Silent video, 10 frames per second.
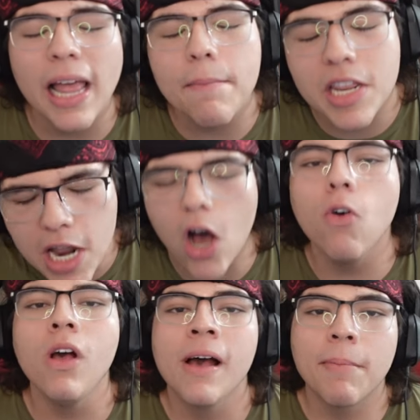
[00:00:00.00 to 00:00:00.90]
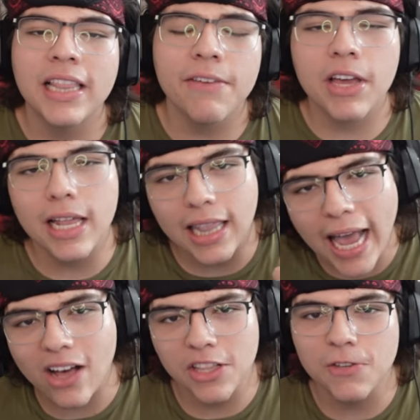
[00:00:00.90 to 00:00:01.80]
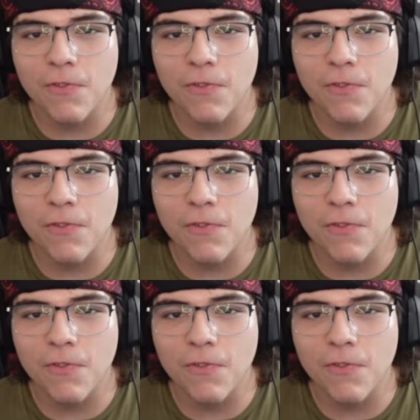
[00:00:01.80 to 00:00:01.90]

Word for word: let me know by leaving a like on